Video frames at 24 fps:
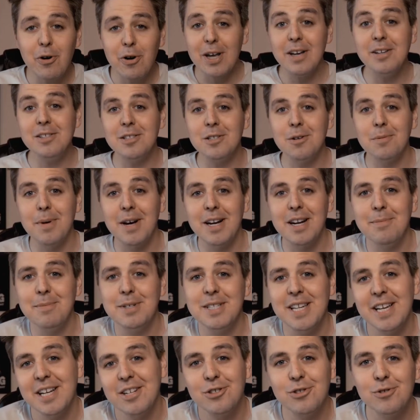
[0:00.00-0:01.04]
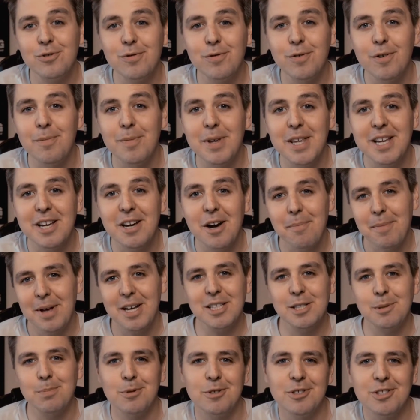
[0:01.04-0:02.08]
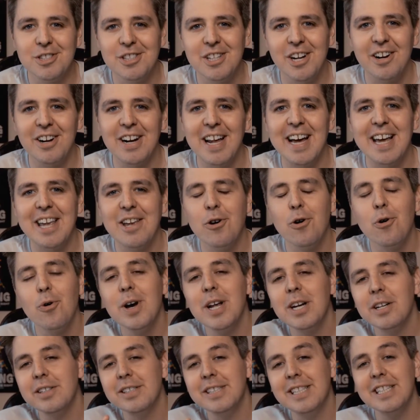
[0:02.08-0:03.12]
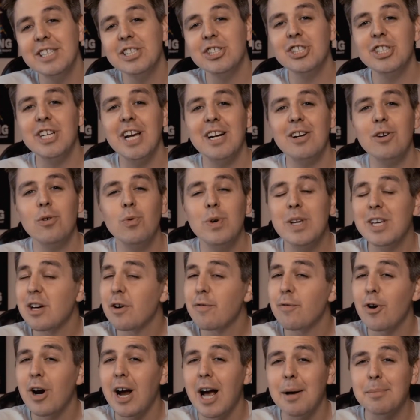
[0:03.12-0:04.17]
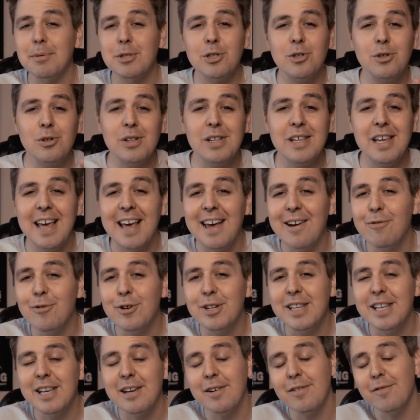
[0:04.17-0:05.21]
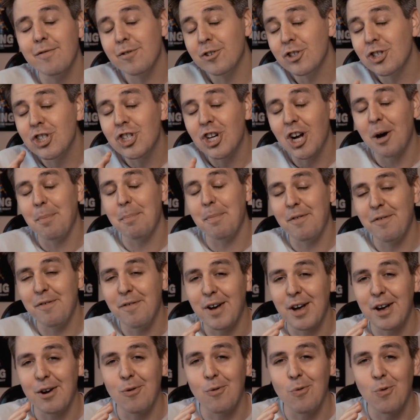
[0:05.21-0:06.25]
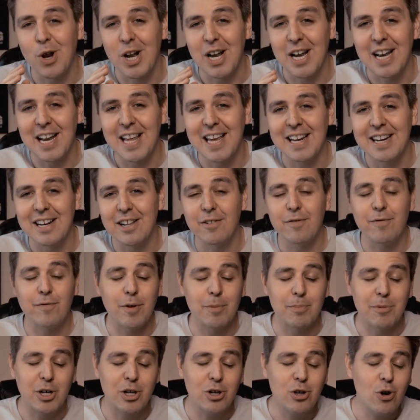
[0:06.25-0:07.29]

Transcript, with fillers: Okay, so my name is Andrew from ecom experts dot i o, and on this channel we cover absolutely everything Shopify related, from the